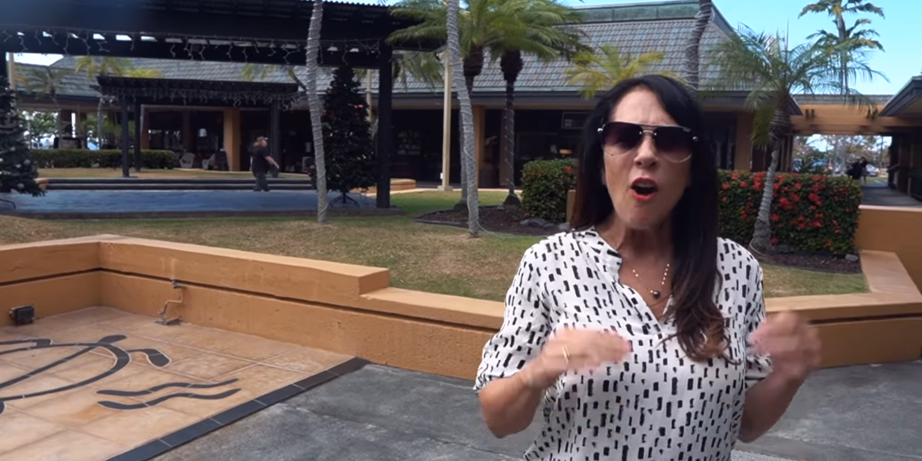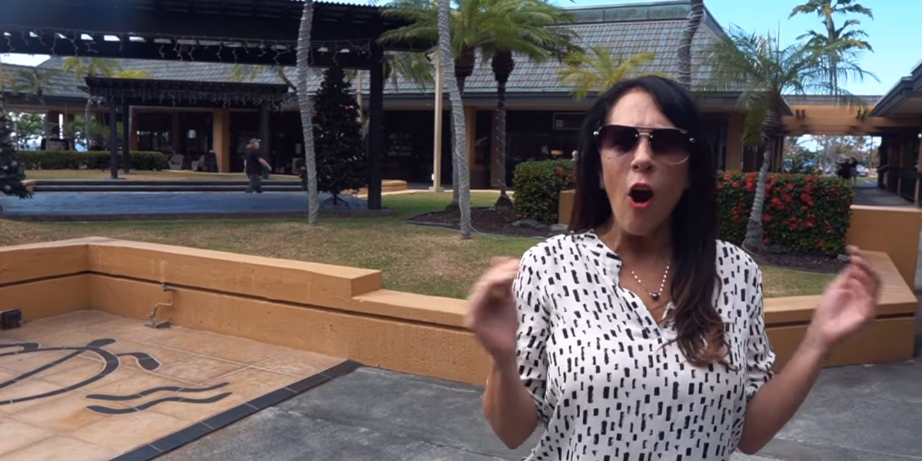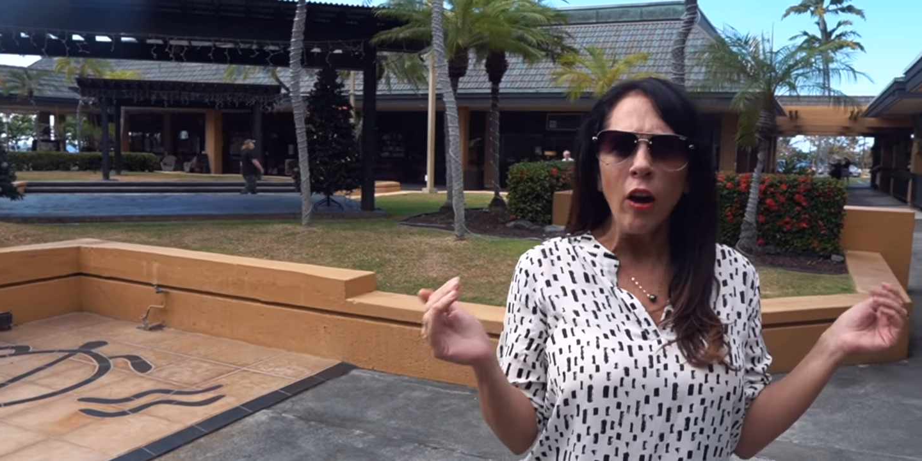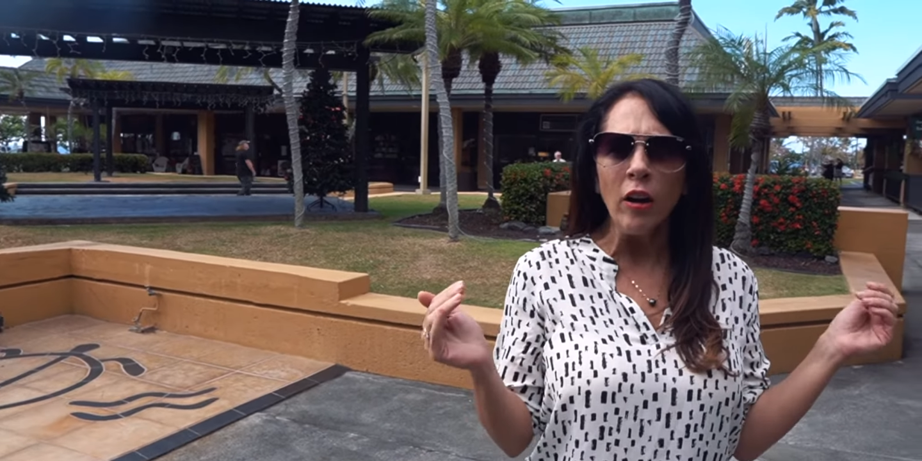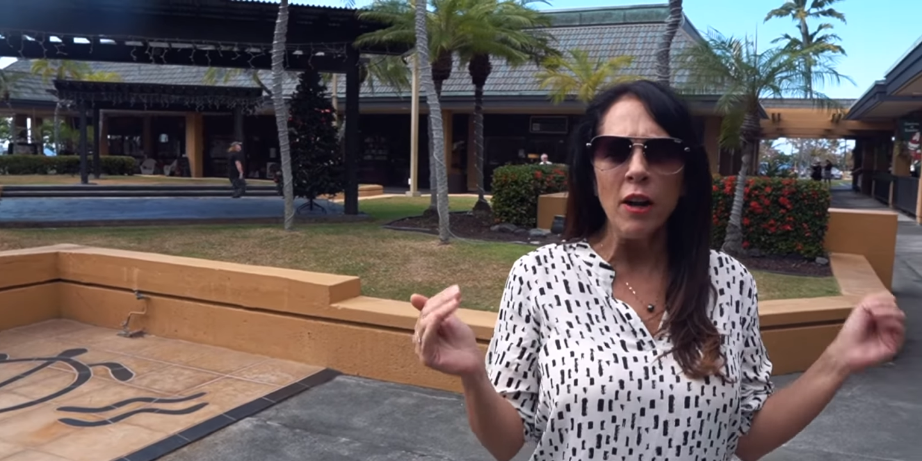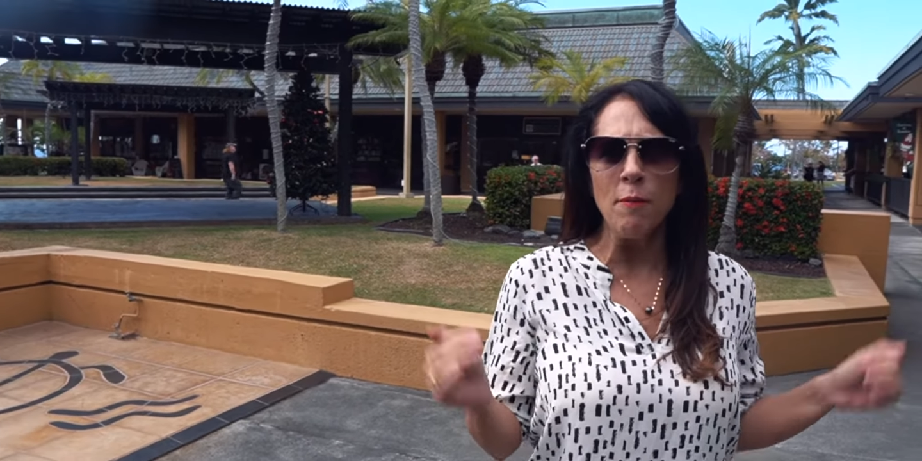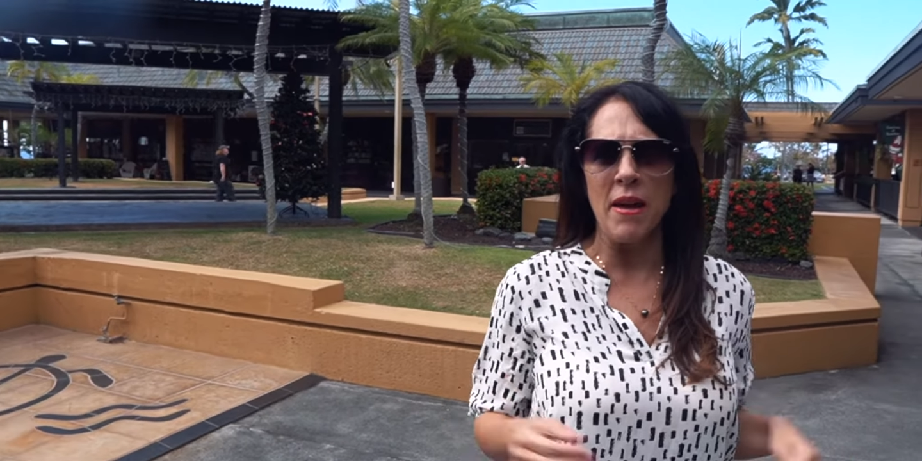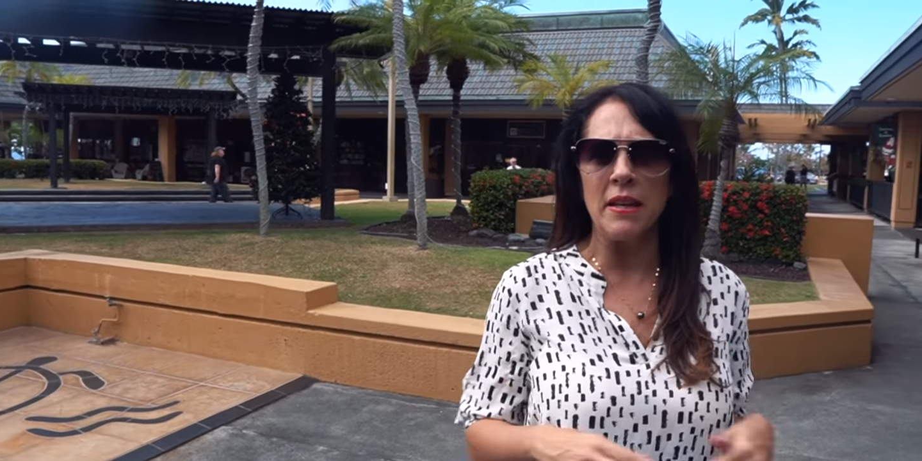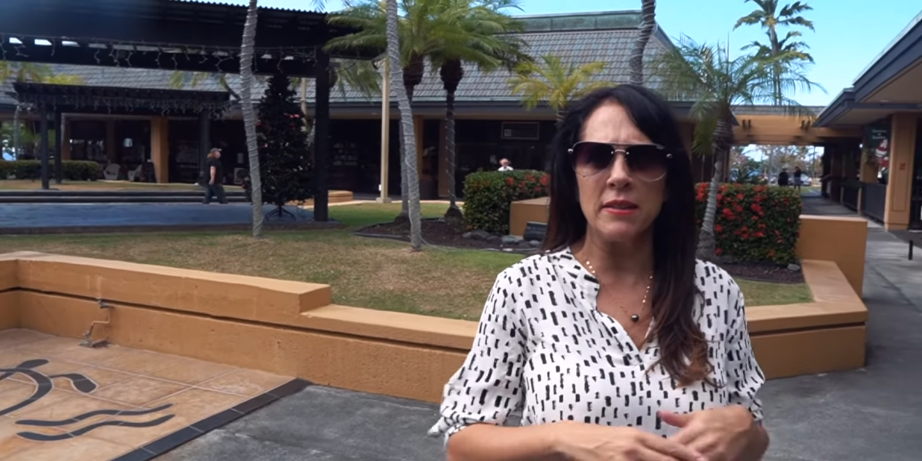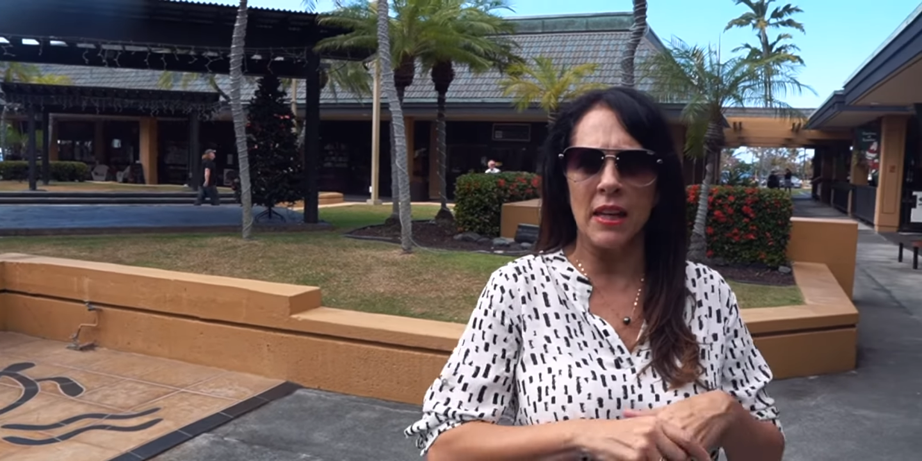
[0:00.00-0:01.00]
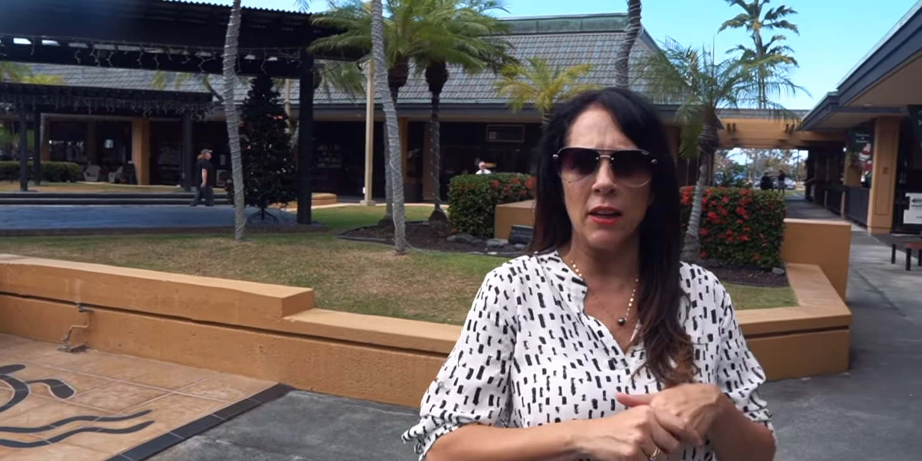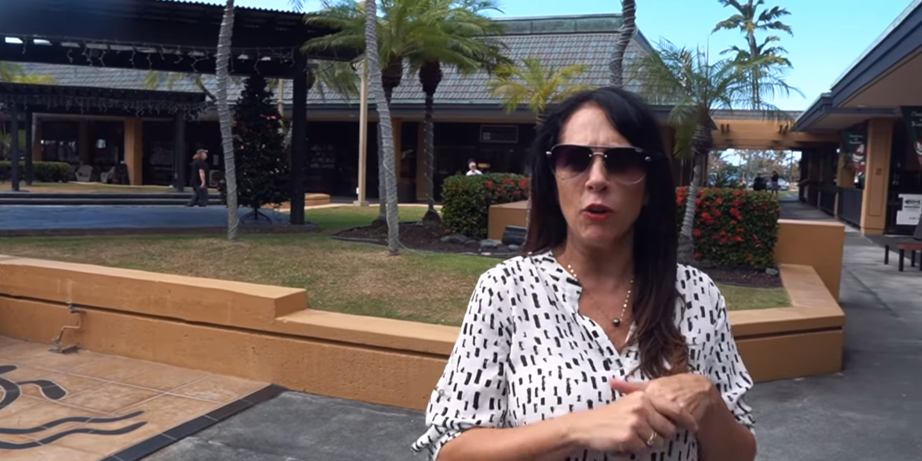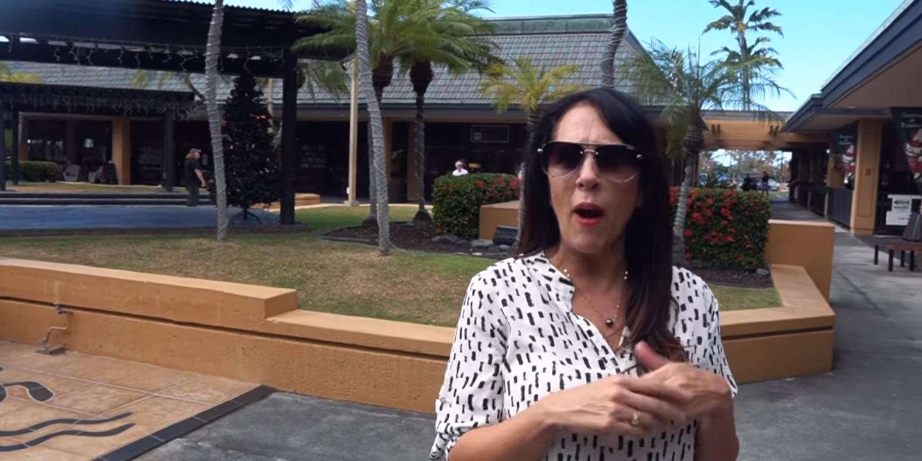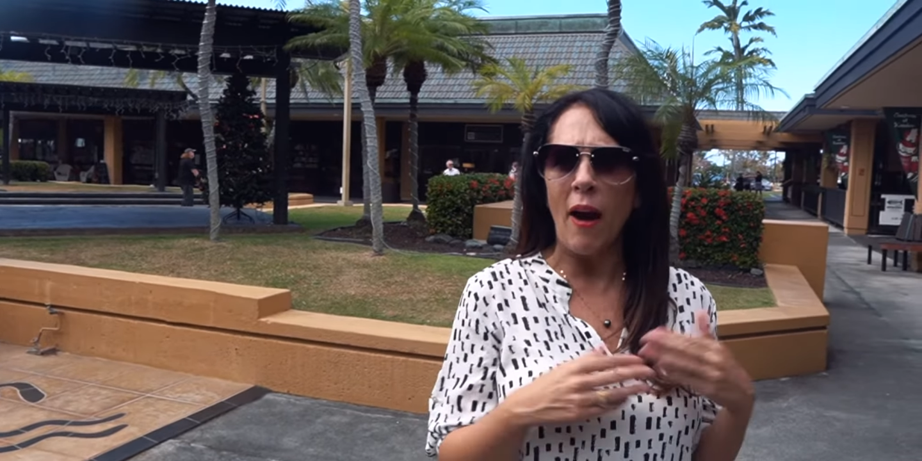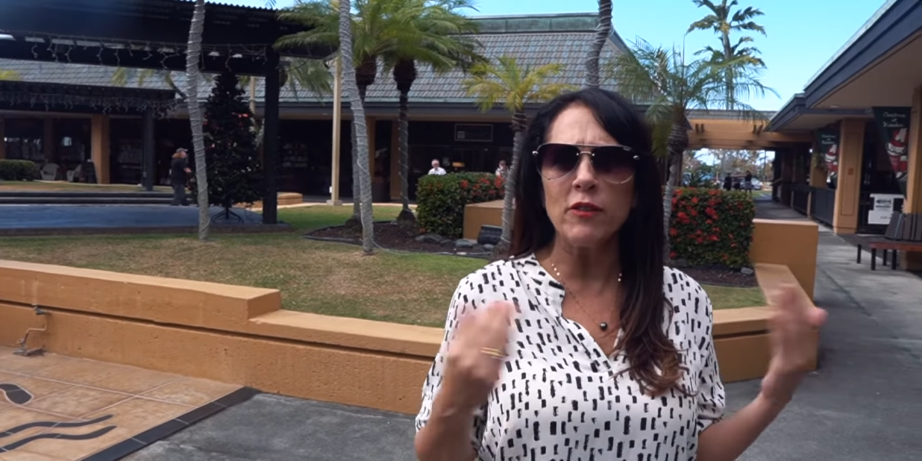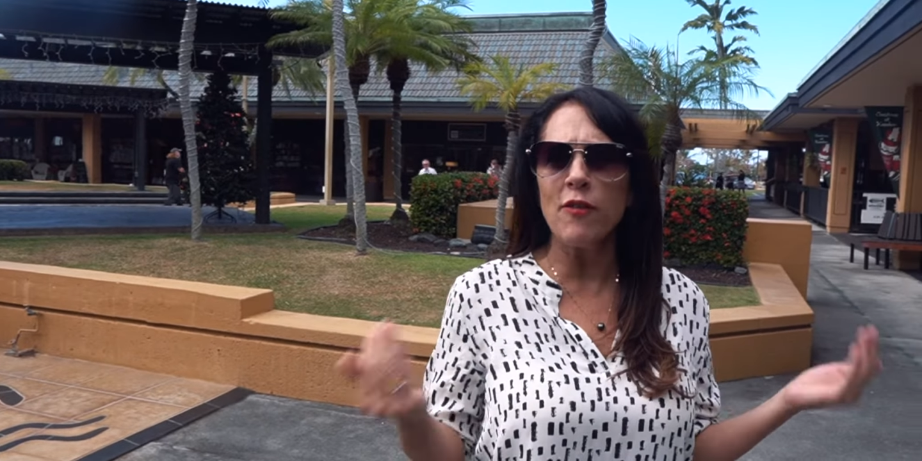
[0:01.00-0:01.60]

art, amazing craft